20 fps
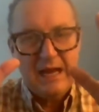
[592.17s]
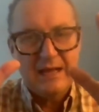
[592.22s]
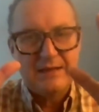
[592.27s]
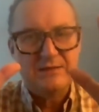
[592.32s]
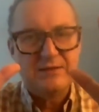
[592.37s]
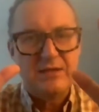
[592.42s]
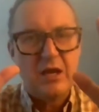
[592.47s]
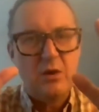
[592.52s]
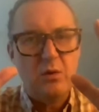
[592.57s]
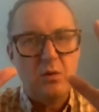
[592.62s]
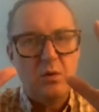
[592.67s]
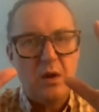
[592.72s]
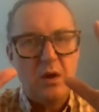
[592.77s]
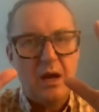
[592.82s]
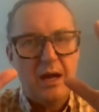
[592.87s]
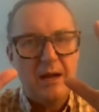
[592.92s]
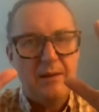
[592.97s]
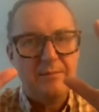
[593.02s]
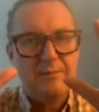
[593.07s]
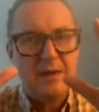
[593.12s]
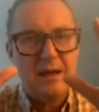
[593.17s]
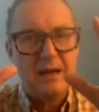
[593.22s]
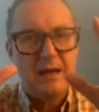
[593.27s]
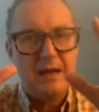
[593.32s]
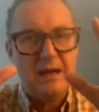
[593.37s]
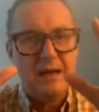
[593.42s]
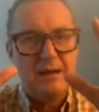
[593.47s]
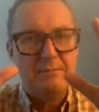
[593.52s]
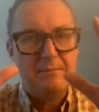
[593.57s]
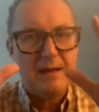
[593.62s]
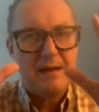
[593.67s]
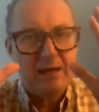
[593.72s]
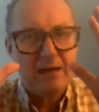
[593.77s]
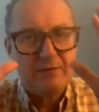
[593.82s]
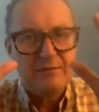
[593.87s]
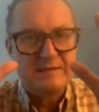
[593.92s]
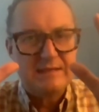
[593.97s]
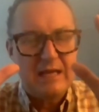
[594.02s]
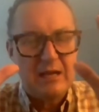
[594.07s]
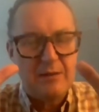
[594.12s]
And so um, uh, many
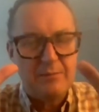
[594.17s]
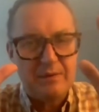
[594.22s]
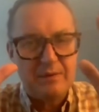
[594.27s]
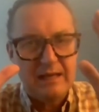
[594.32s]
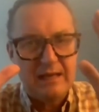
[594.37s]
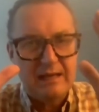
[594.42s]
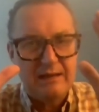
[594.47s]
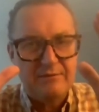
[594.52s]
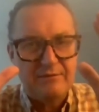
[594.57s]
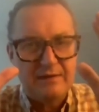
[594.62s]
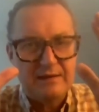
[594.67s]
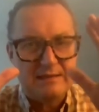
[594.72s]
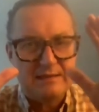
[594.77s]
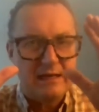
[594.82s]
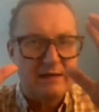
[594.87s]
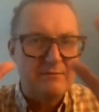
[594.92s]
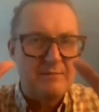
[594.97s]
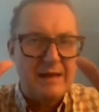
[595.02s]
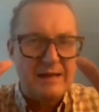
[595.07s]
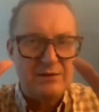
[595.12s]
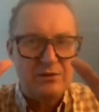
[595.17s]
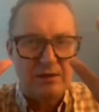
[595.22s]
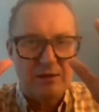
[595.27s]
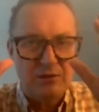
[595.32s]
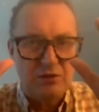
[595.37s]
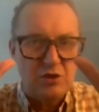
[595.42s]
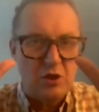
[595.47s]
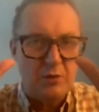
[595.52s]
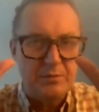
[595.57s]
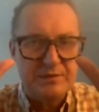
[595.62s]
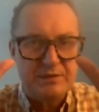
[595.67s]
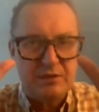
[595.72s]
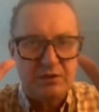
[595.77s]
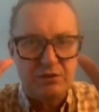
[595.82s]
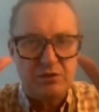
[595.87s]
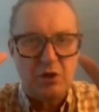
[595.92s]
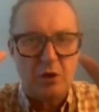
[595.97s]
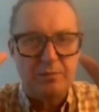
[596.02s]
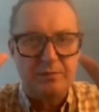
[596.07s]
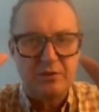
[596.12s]
of us now believe instead of matching jobs
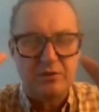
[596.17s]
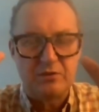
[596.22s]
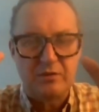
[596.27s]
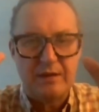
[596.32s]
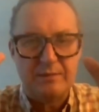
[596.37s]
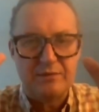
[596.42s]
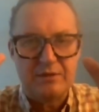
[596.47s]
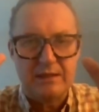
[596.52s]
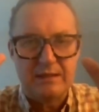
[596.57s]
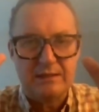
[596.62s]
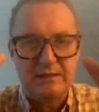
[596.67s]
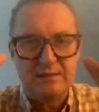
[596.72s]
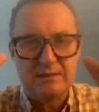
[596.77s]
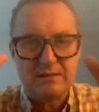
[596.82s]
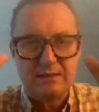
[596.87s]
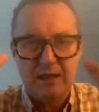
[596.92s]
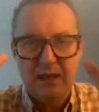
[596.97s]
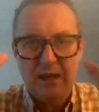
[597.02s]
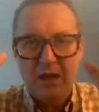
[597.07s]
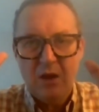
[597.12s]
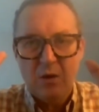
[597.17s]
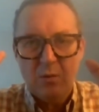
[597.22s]
to job descriptions,